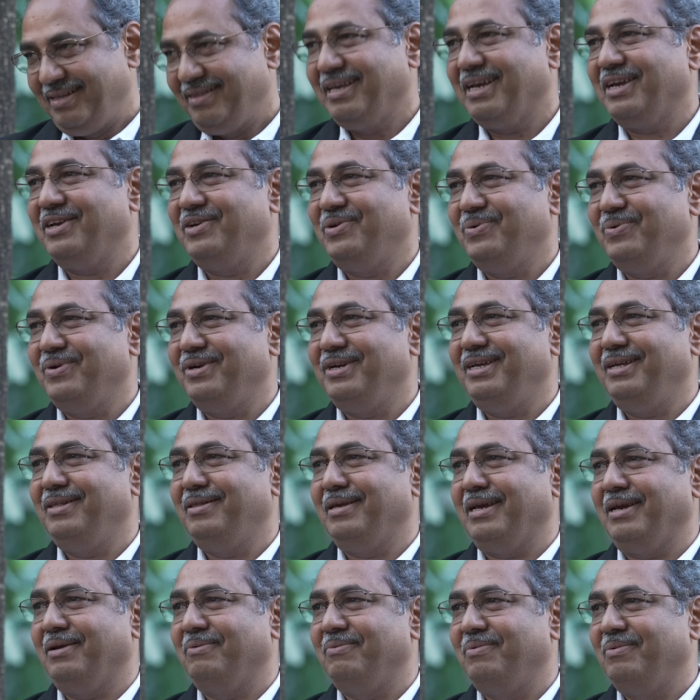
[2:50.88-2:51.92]
Thank you, Shivani.
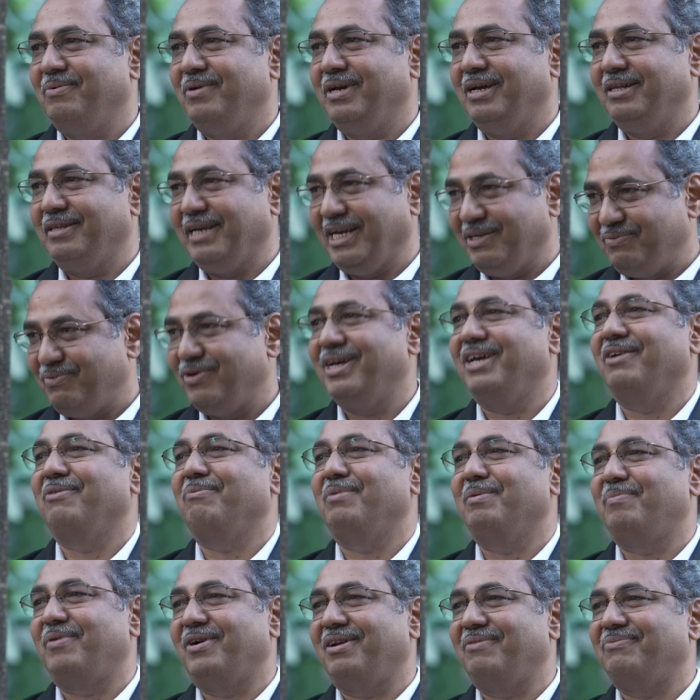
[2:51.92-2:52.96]
Thanks for having
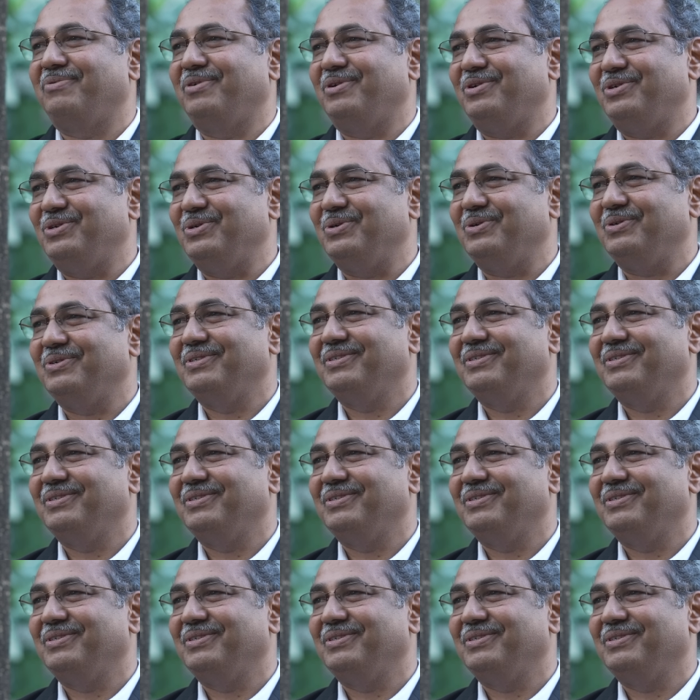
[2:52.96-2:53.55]
me part of your show.